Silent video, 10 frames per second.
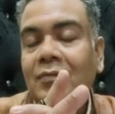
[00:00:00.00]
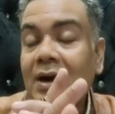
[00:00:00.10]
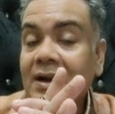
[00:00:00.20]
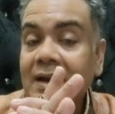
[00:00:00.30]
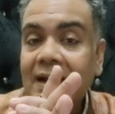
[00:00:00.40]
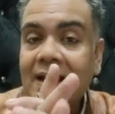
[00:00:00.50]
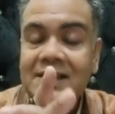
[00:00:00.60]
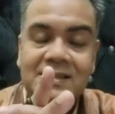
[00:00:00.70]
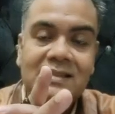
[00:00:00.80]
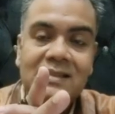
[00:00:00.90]
one day
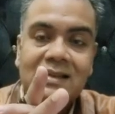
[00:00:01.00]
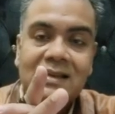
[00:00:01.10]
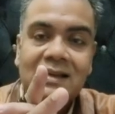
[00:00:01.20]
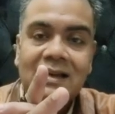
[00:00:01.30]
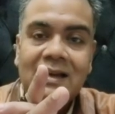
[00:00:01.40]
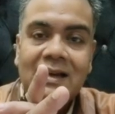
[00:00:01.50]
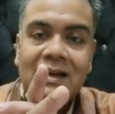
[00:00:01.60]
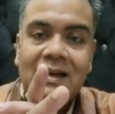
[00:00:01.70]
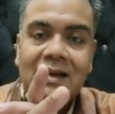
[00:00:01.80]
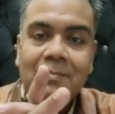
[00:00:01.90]
less
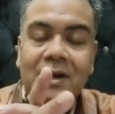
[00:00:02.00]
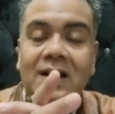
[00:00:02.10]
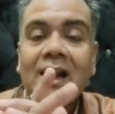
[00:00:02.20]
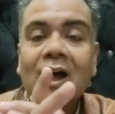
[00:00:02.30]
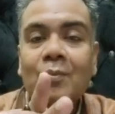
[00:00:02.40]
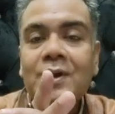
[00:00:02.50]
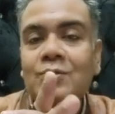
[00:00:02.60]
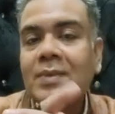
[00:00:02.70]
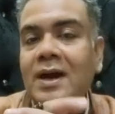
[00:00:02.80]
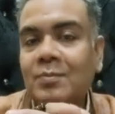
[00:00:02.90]
but allow me
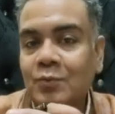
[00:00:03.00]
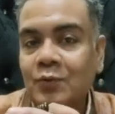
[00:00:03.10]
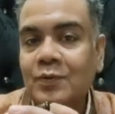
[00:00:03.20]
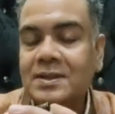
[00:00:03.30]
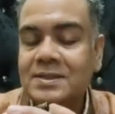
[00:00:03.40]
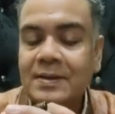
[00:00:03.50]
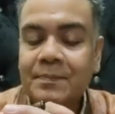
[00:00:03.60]
to make movies